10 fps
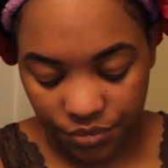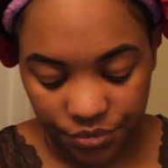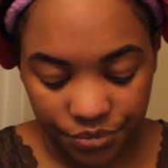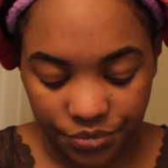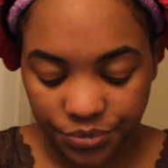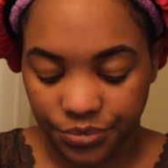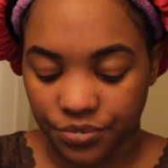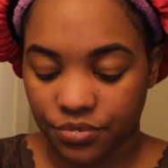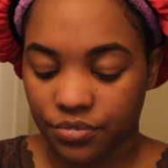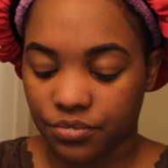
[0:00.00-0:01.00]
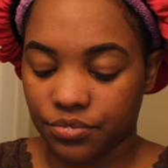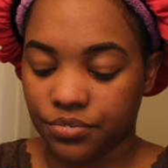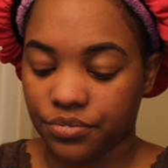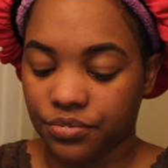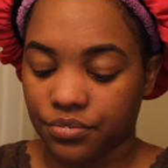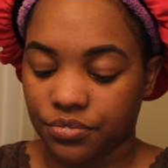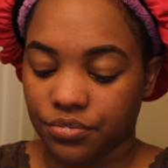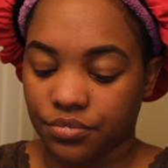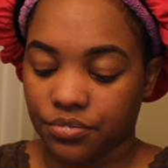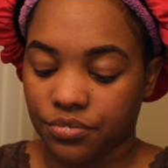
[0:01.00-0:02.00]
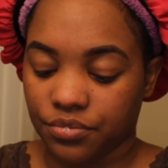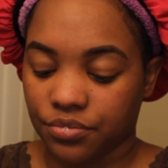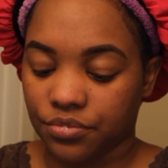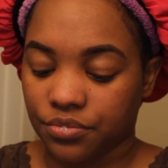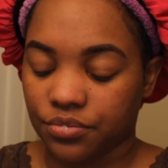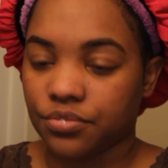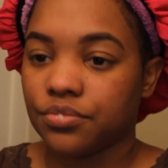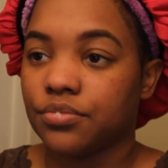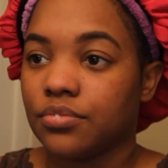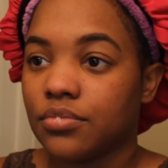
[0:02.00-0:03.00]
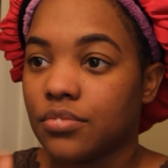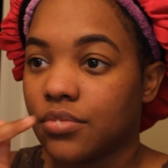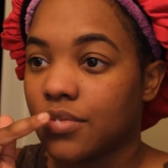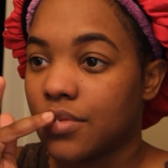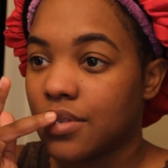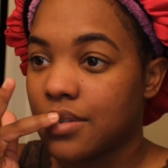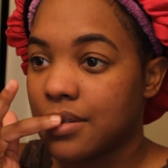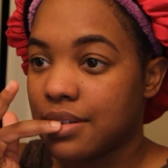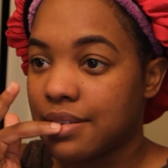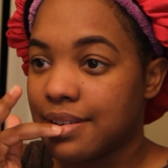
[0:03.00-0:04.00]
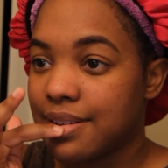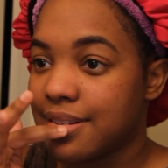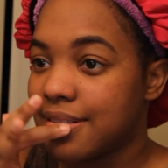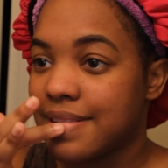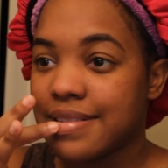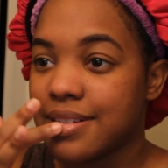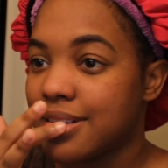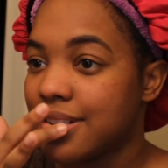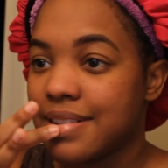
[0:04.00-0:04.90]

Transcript: This is their lip sleeping mask. It's just plum blossom,